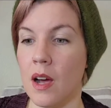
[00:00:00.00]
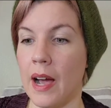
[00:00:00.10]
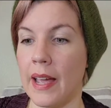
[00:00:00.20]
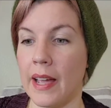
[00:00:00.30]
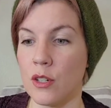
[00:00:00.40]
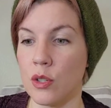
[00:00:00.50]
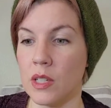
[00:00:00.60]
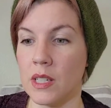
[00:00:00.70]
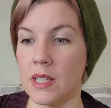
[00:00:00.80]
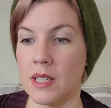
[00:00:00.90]
I
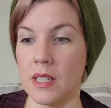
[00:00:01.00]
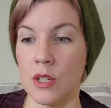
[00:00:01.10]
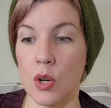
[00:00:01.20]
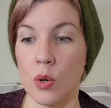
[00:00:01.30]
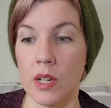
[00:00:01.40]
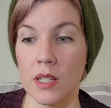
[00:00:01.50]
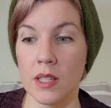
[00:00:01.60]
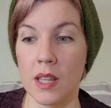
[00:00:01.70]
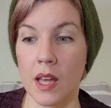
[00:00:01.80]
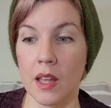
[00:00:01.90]
actually didn't notice
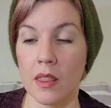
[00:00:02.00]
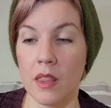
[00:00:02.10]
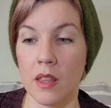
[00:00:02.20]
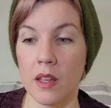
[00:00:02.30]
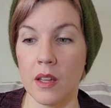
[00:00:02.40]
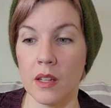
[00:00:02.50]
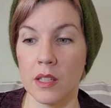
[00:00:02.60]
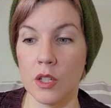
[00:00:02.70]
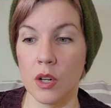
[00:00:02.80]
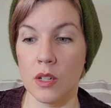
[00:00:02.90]
that the
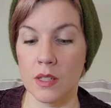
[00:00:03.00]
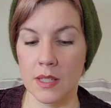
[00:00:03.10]
yarn